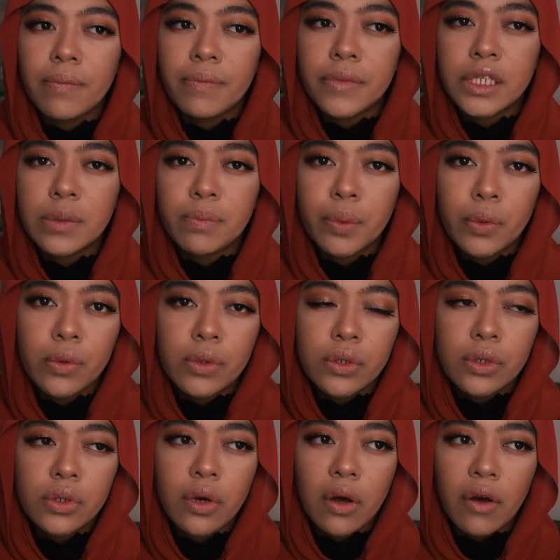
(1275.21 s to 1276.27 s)

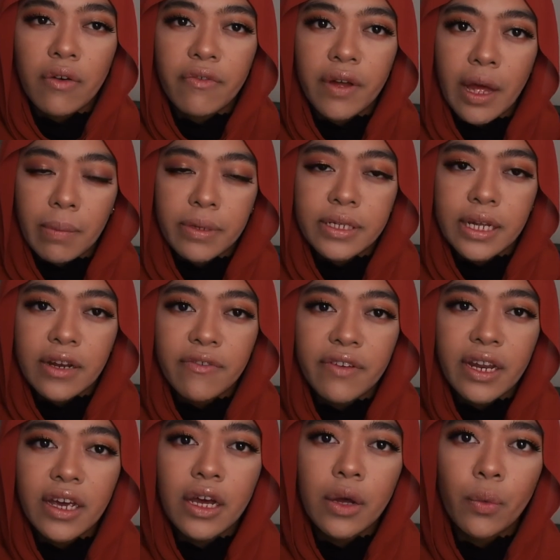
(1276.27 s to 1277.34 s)
spoons of apple cider
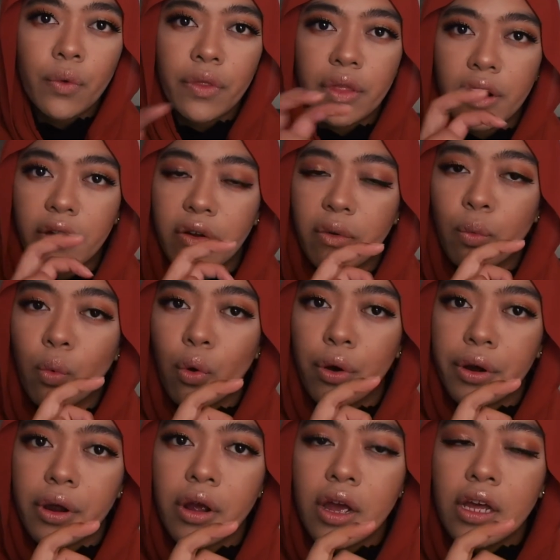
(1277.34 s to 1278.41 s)
vinegar with a lot of
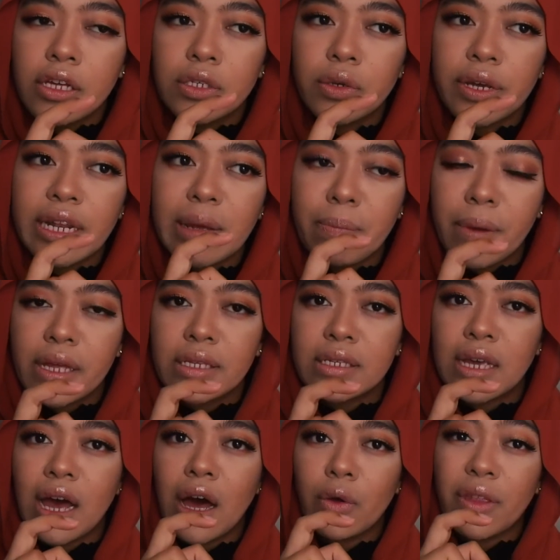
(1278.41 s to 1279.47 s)
water. So it depends
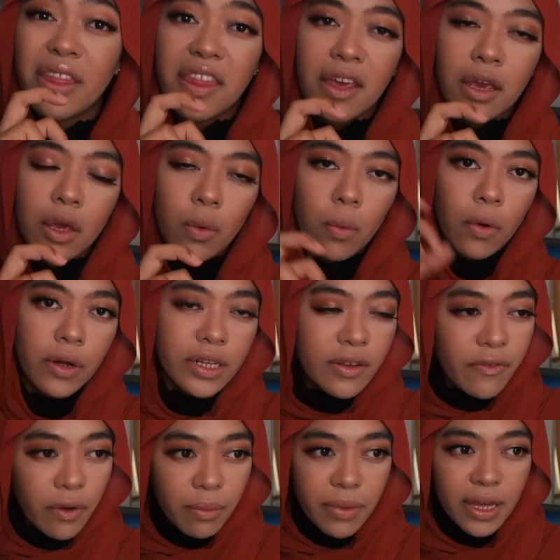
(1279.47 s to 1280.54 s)
how thick you want.
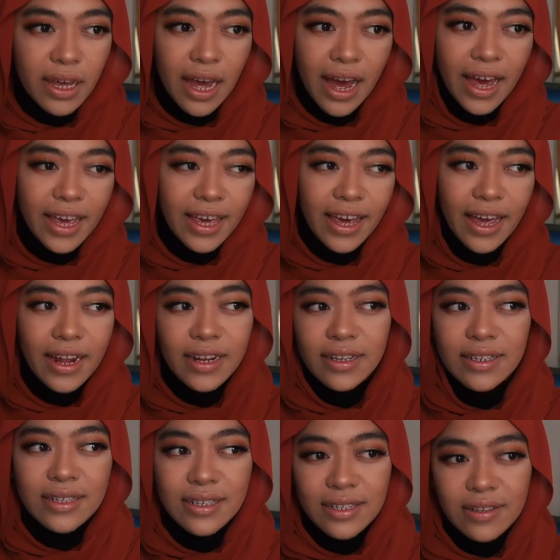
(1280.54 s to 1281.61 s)
For me, I can
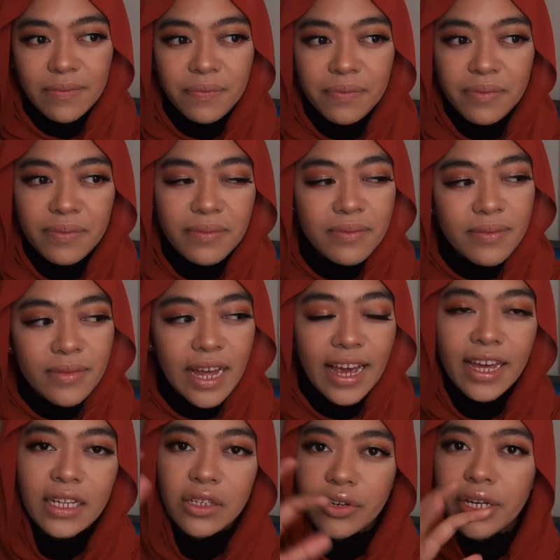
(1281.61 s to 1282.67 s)

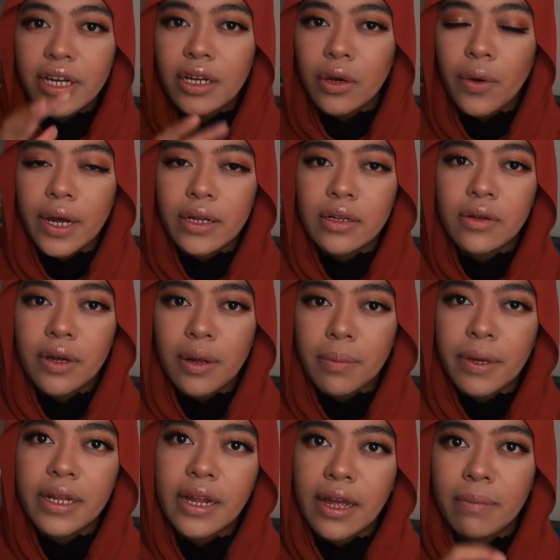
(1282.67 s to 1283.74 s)
drink it quite a
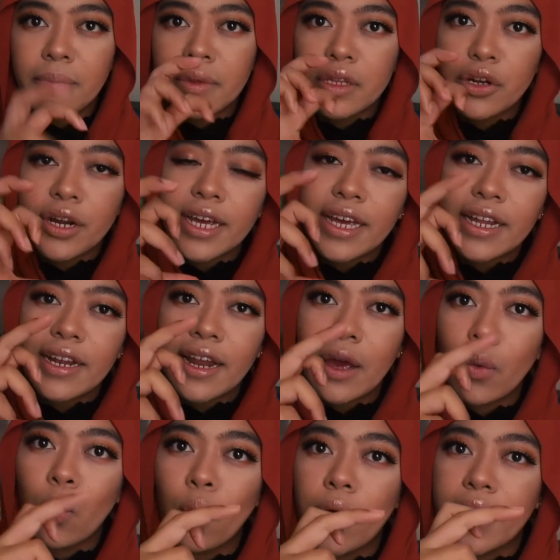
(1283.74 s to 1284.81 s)
bit, and drink it like
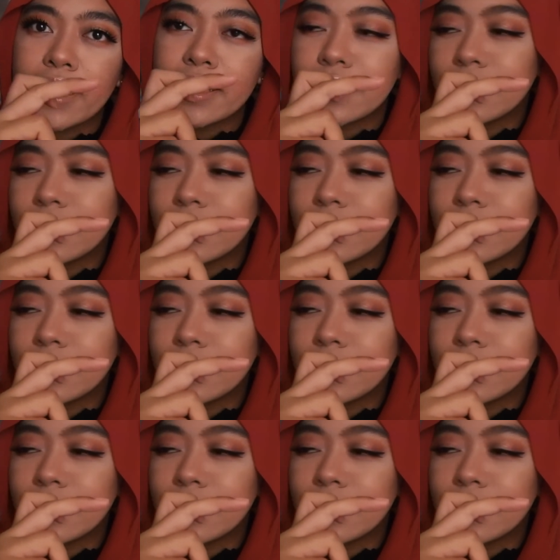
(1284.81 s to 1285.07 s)
1